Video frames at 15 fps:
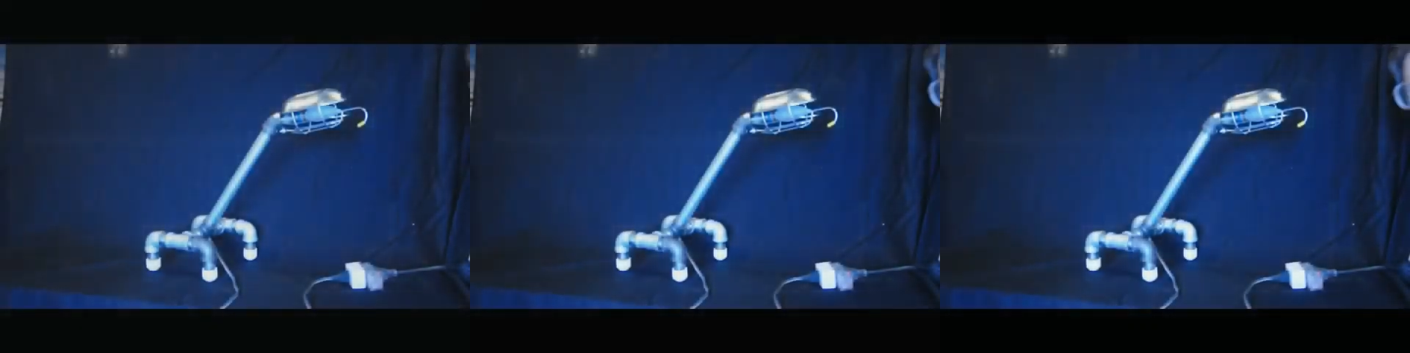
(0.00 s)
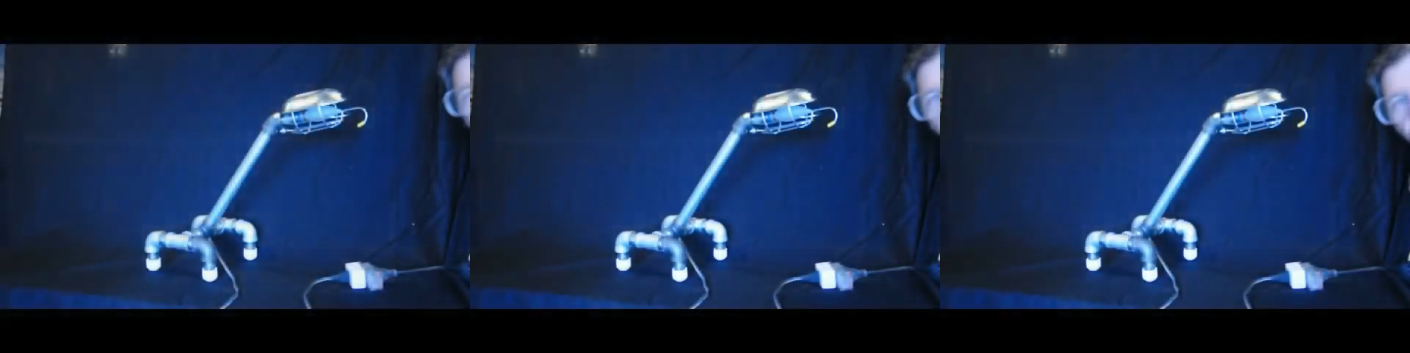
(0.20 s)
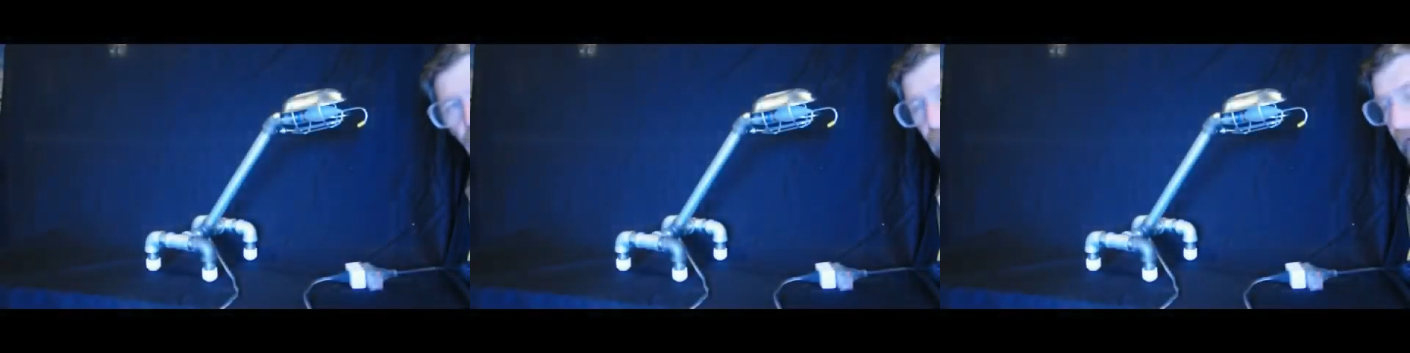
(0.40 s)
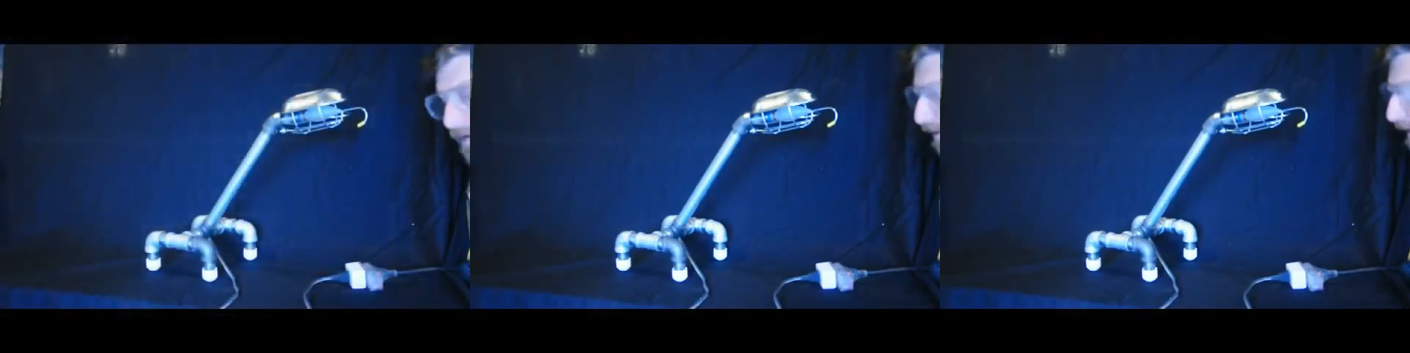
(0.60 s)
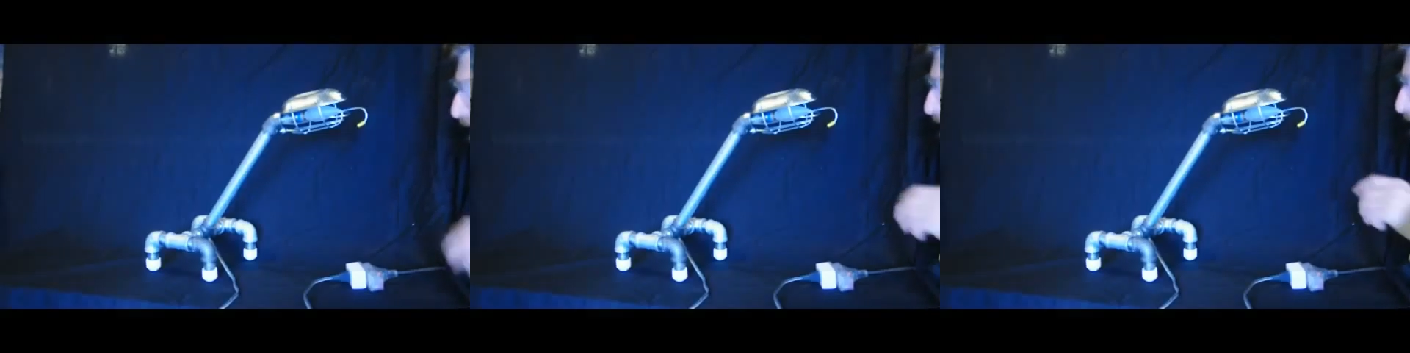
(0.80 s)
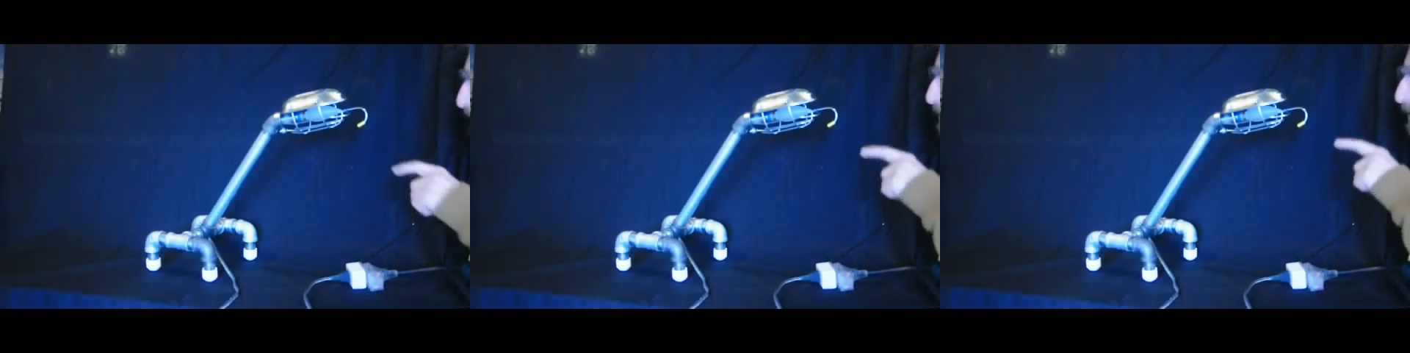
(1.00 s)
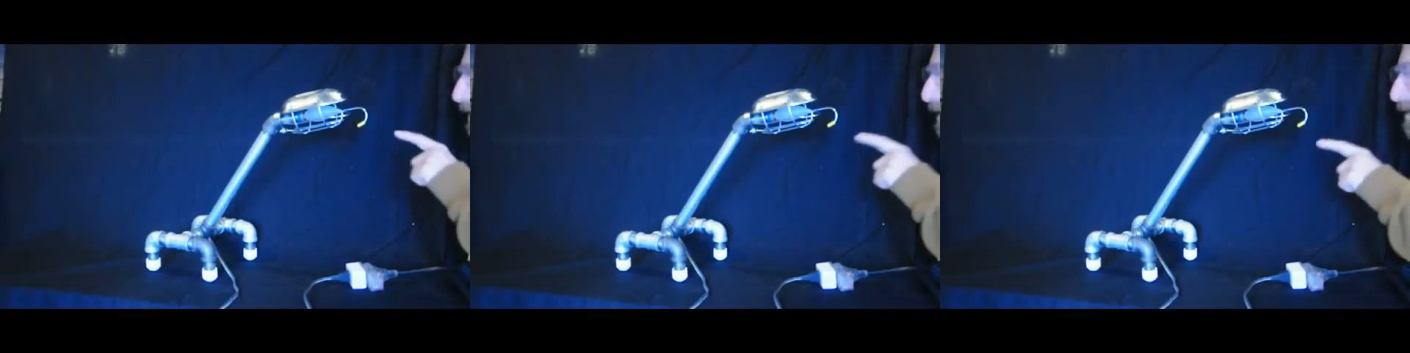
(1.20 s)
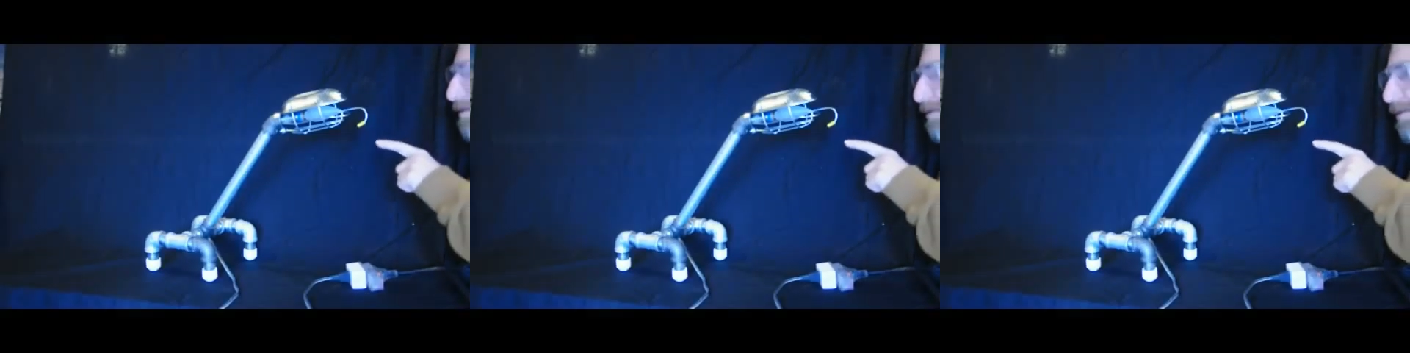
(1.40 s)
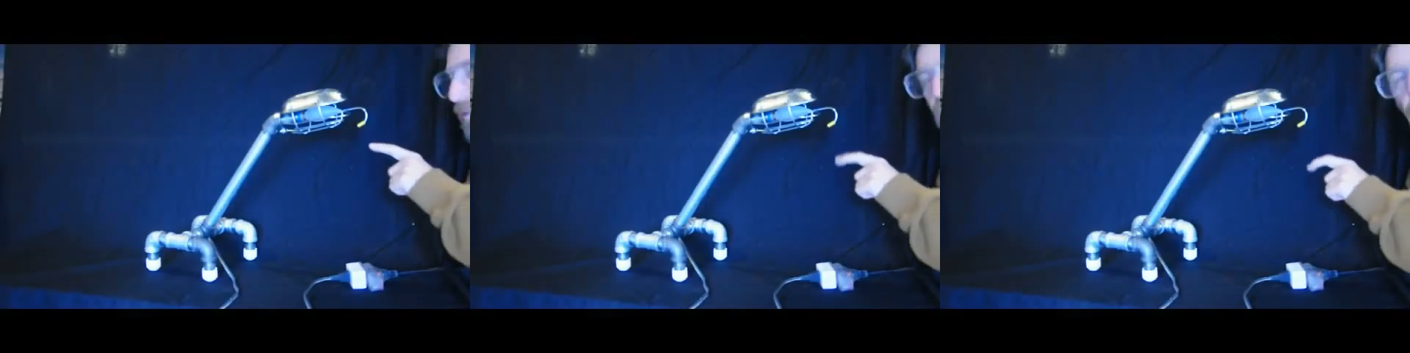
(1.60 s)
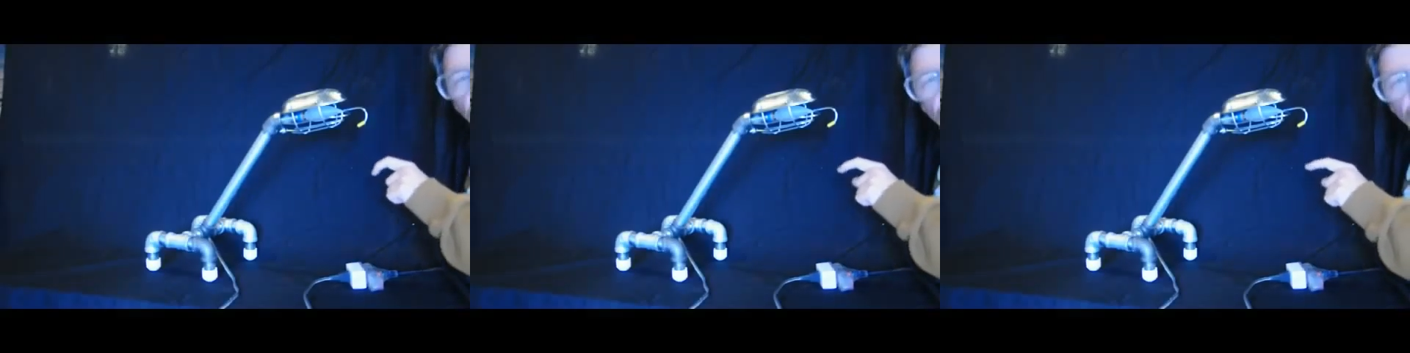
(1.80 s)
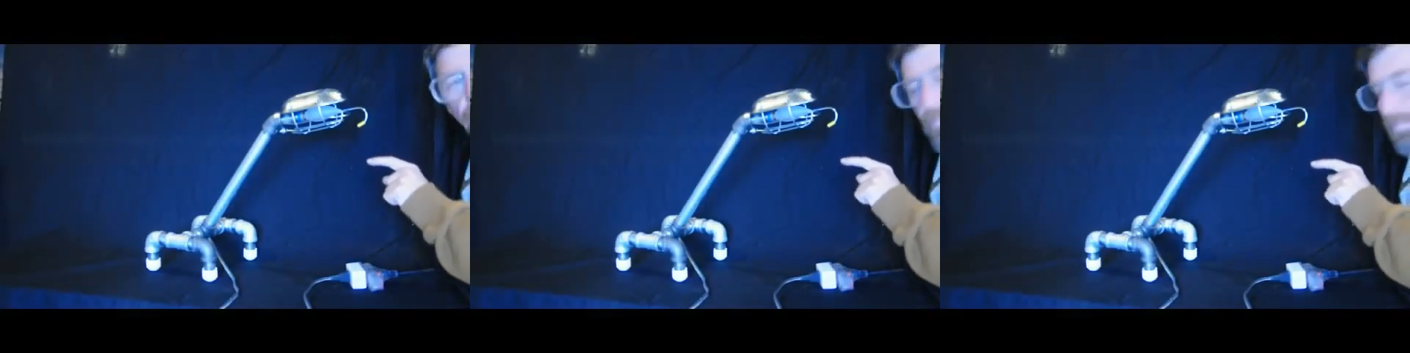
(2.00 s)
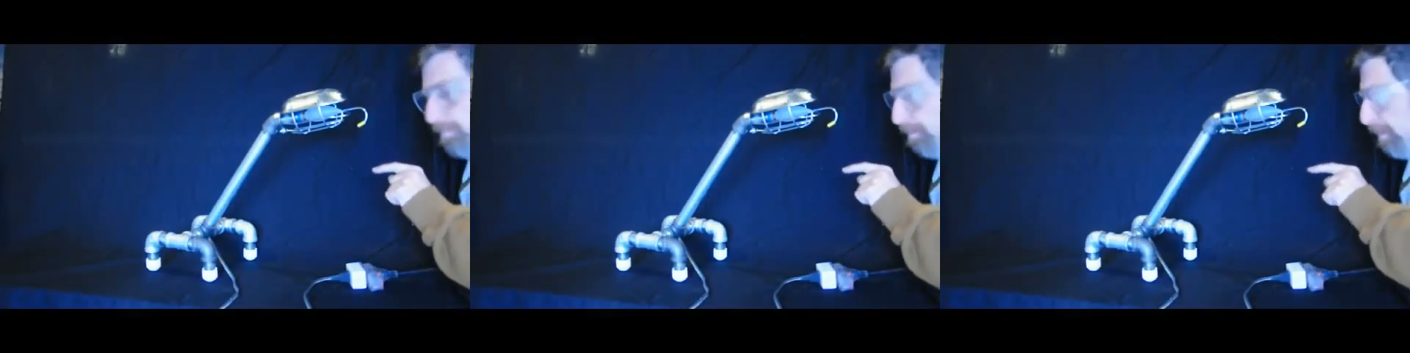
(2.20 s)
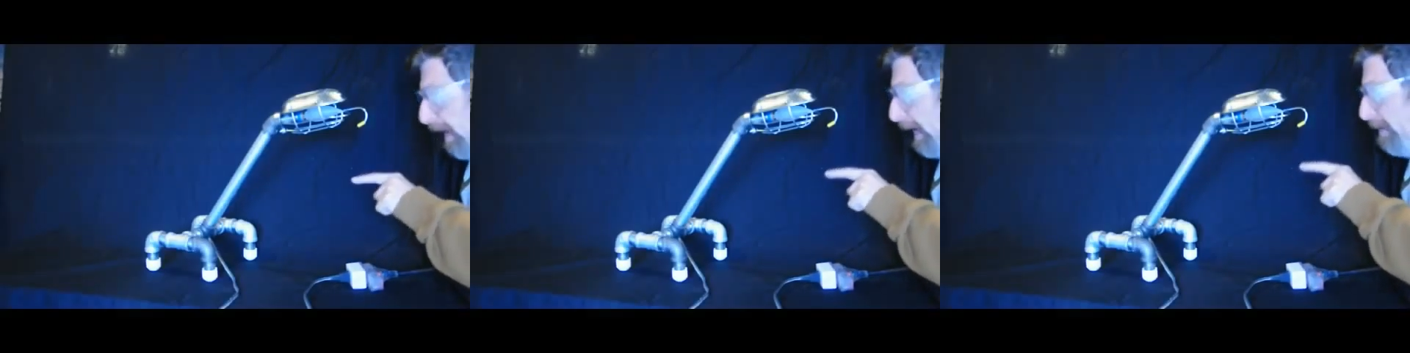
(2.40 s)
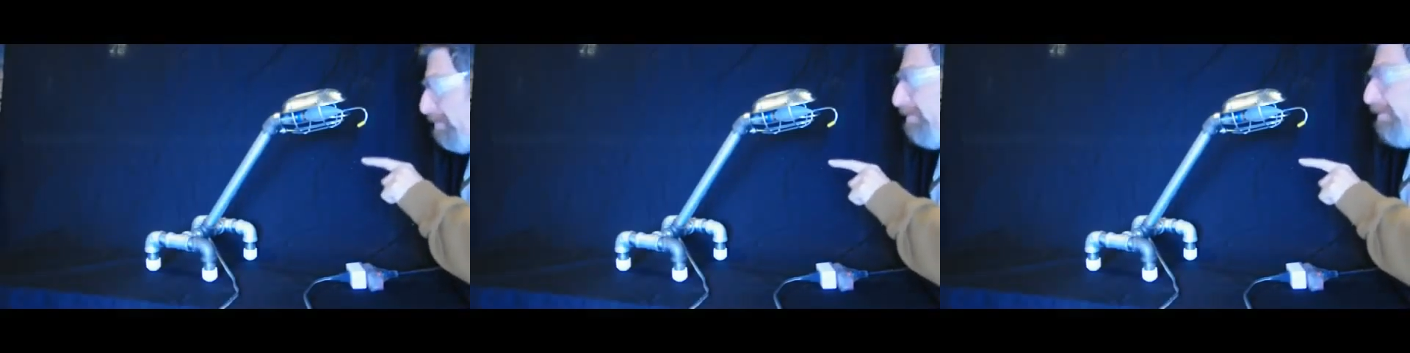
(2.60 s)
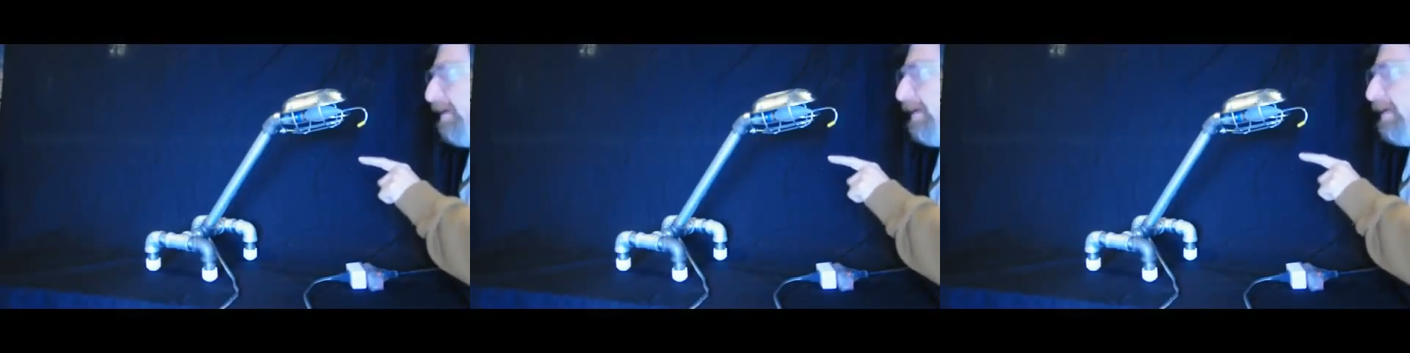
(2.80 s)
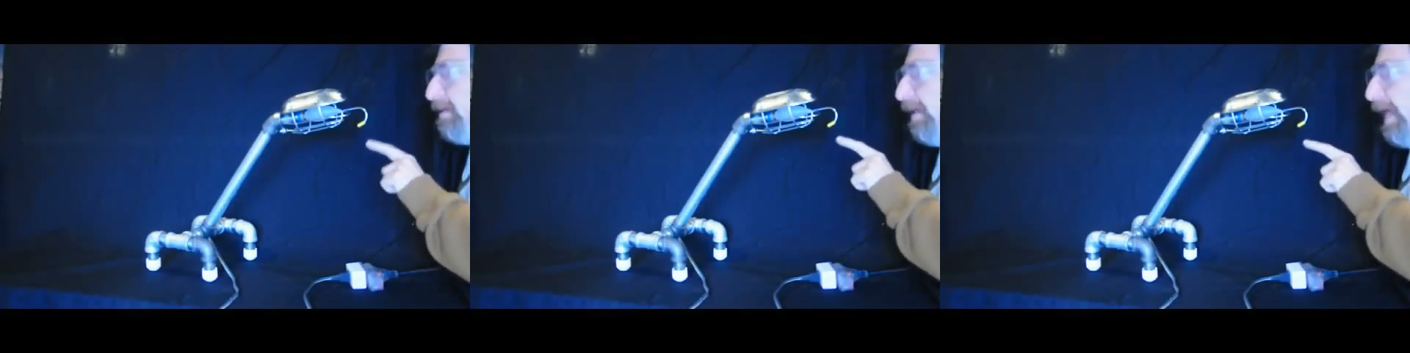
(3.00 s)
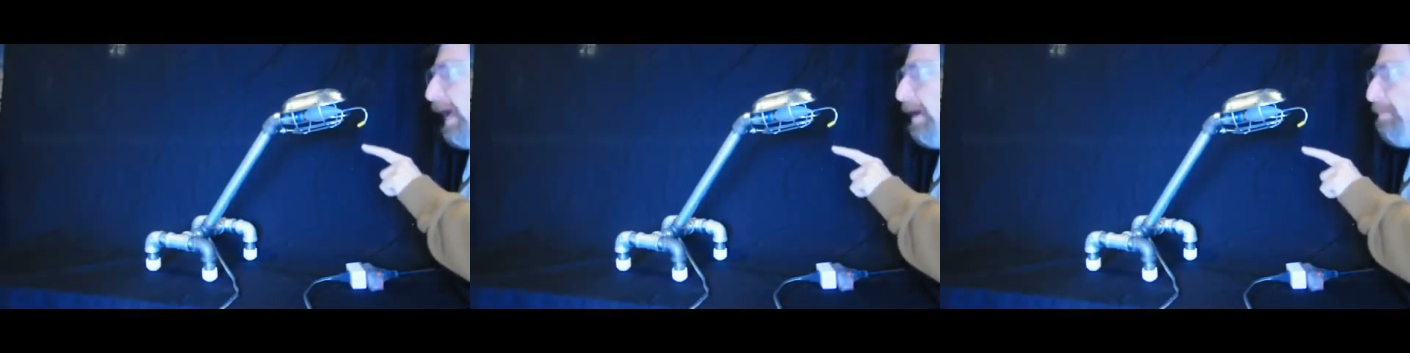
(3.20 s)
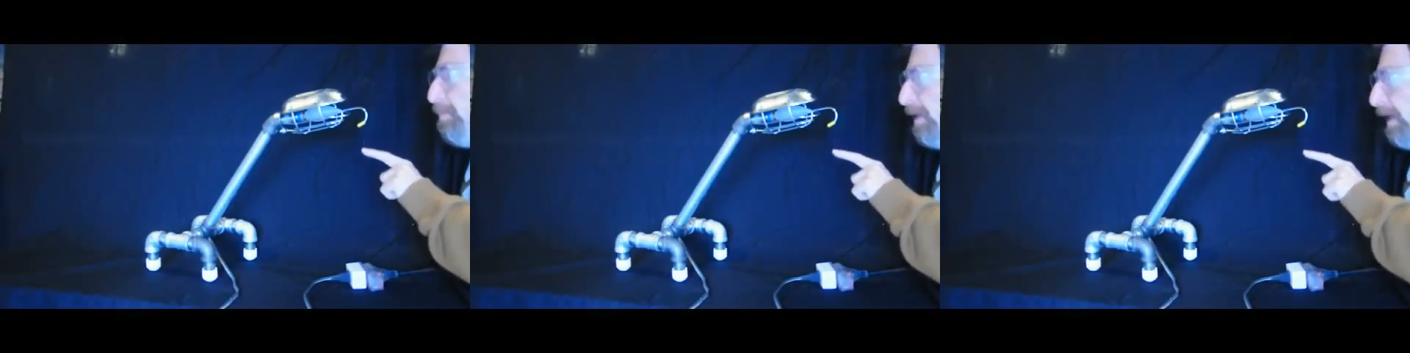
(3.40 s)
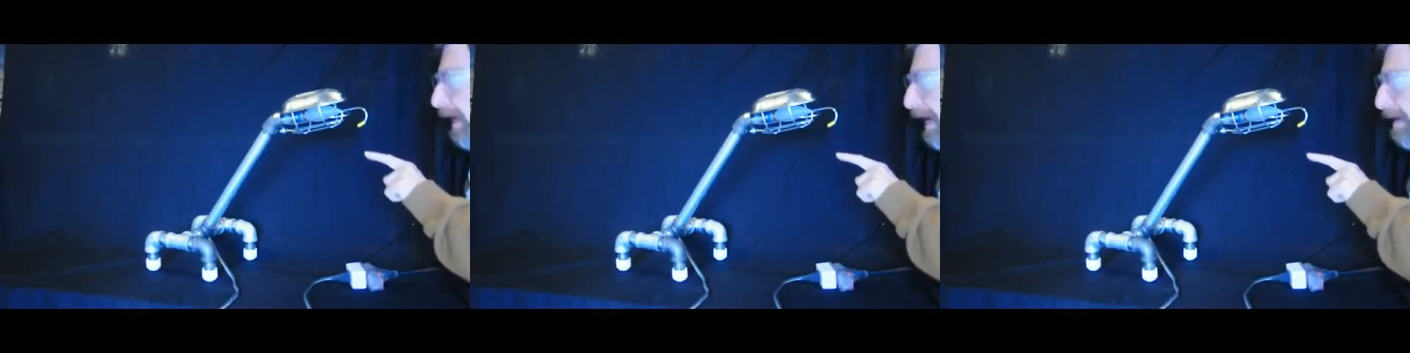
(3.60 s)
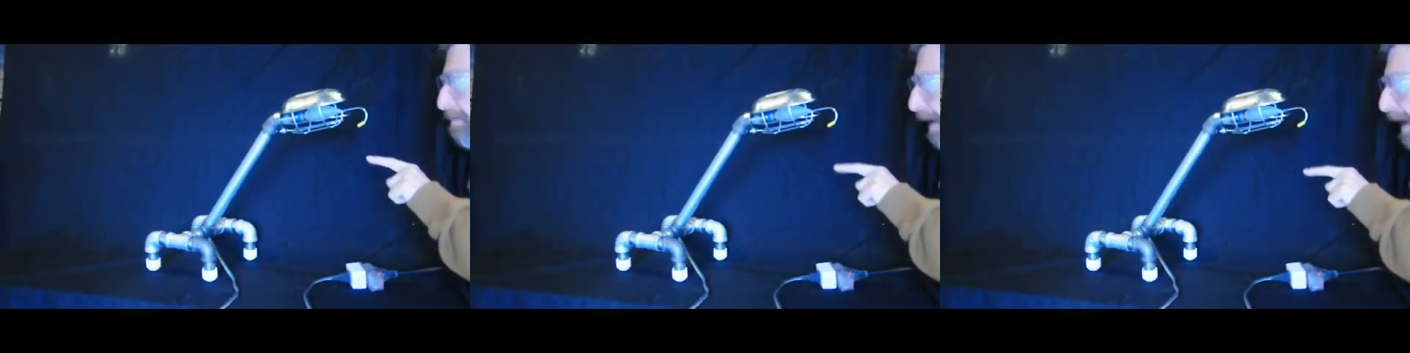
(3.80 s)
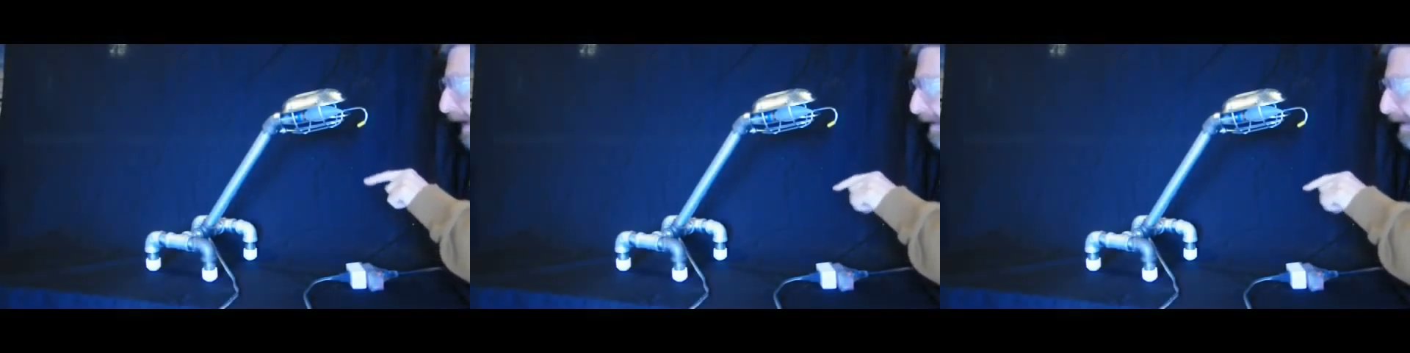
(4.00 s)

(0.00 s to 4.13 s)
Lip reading: No face is visible, so there are no lips to read.